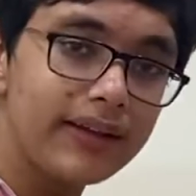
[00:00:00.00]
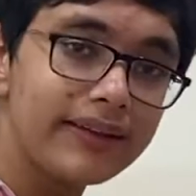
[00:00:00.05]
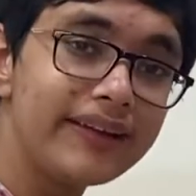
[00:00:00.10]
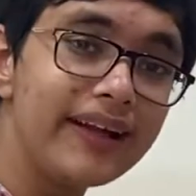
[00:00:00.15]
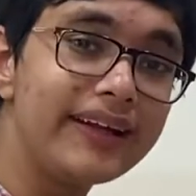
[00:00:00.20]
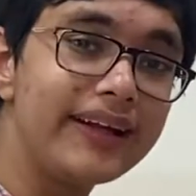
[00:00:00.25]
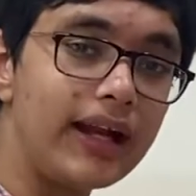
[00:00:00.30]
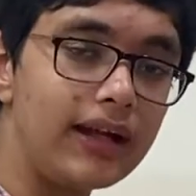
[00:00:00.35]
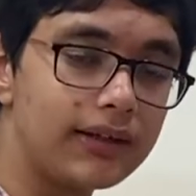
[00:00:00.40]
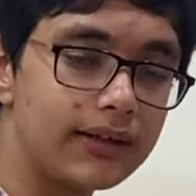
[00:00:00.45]
the
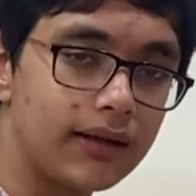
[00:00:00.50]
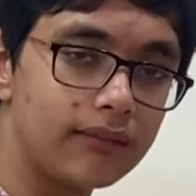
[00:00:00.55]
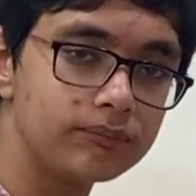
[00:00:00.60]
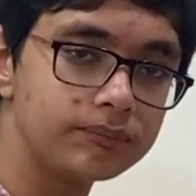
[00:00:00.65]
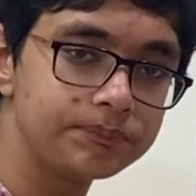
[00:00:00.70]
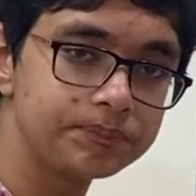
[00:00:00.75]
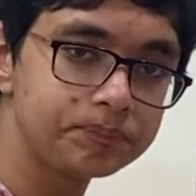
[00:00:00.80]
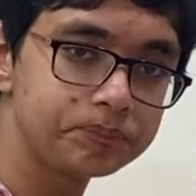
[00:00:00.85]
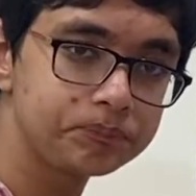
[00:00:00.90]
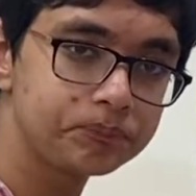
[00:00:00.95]
delta.
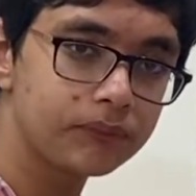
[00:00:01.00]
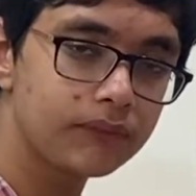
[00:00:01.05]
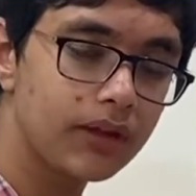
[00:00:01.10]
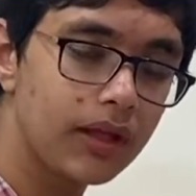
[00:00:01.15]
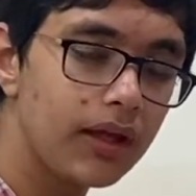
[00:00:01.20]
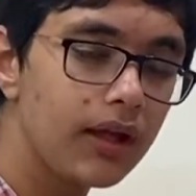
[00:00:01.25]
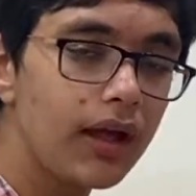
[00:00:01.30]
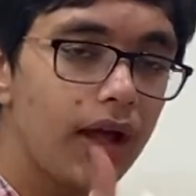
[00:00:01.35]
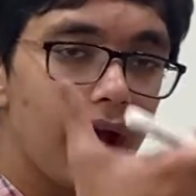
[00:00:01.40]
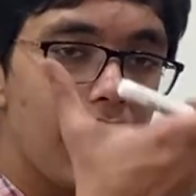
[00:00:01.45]

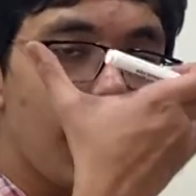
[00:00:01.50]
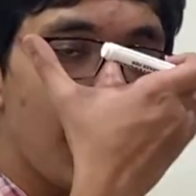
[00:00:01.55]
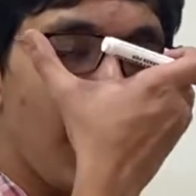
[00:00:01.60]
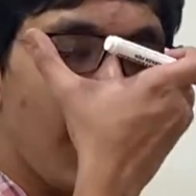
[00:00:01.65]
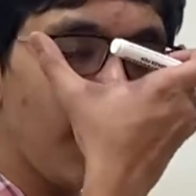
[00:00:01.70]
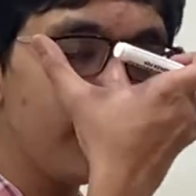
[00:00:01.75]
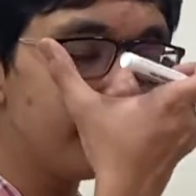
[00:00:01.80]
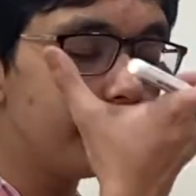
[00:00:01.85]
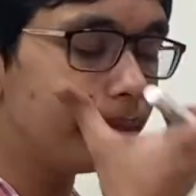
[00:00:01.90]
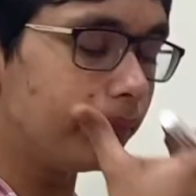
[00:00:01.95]

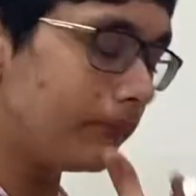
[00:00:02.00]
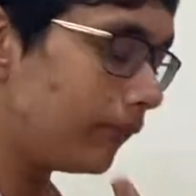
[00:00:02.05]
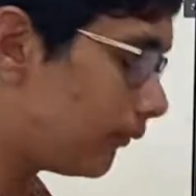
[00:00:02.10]
And